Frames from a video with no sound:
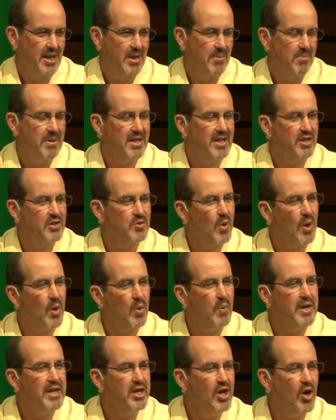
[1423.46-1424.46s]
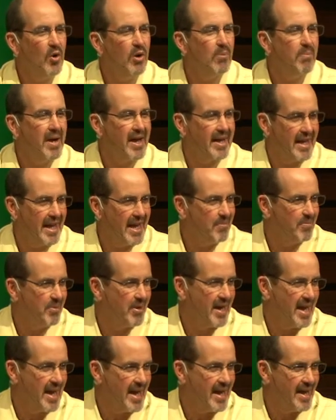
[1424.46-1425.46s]
Because what we know about
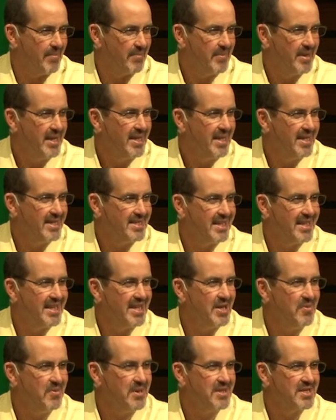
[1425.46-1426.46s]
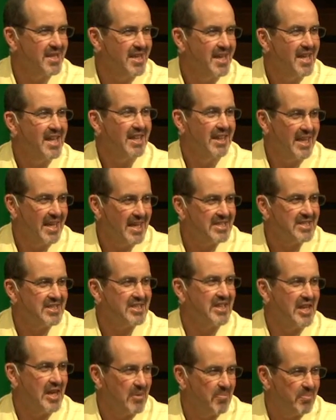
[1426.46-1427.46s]
Abraham is that he was less
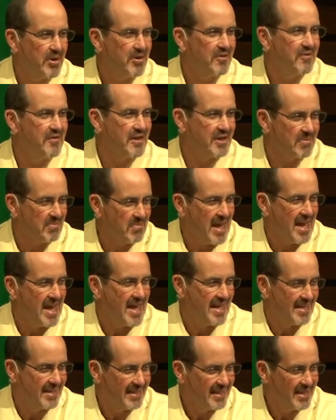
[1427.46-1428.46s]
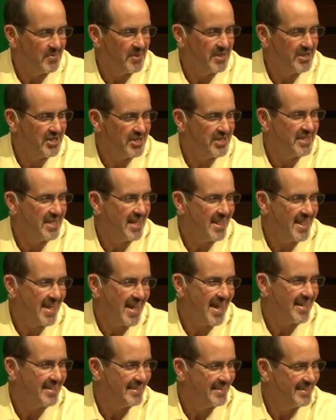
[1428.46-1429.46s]
than a perfect man. Can we just say
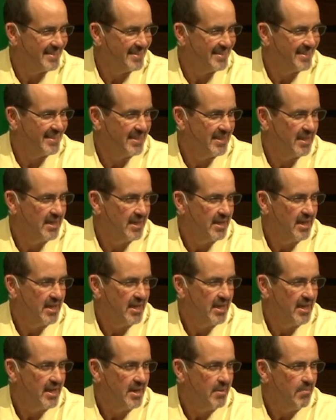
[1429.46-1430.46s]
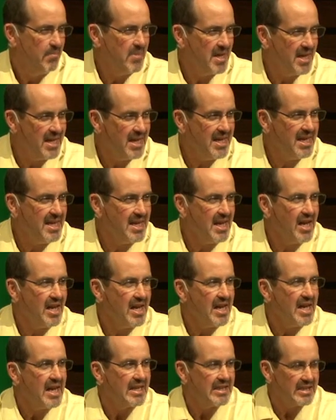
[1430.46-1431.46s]
that? Many
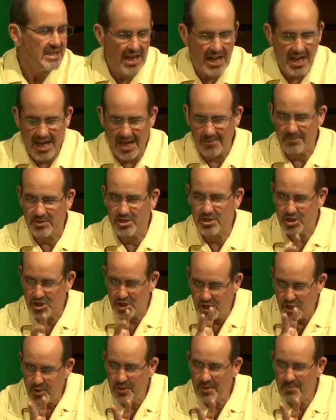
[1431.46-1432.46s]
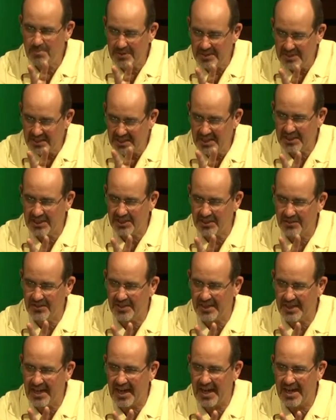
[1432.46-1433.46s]
times, two in particular
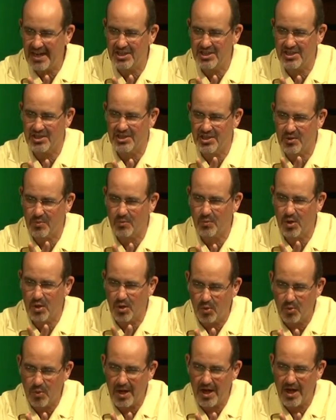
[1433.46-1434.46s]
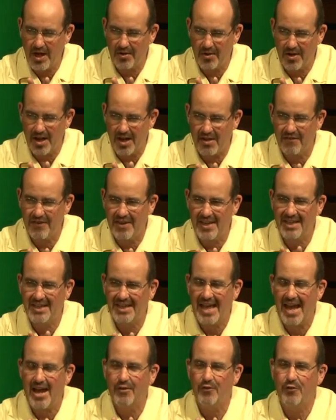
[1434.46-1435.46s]
occasions that we're aware of, he
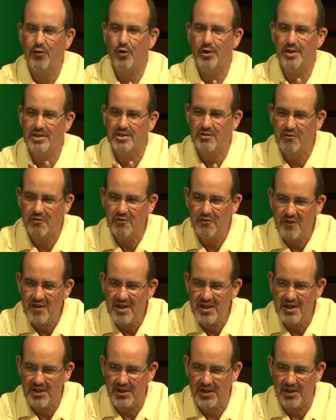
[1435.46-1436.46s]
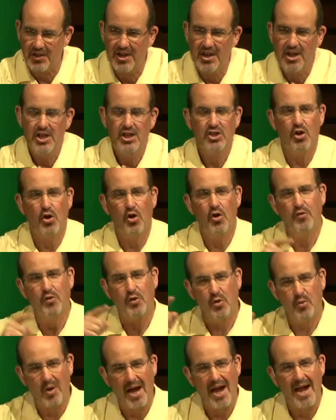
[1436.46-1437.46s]
allowed for his fear to
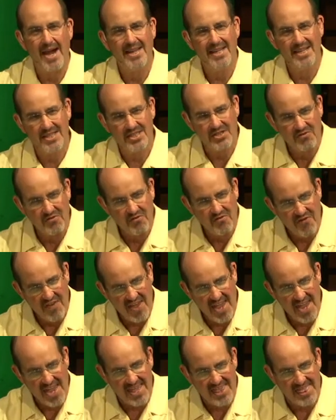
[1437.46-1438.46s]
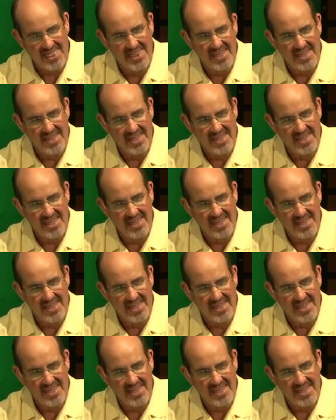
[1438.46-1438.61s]
override his faith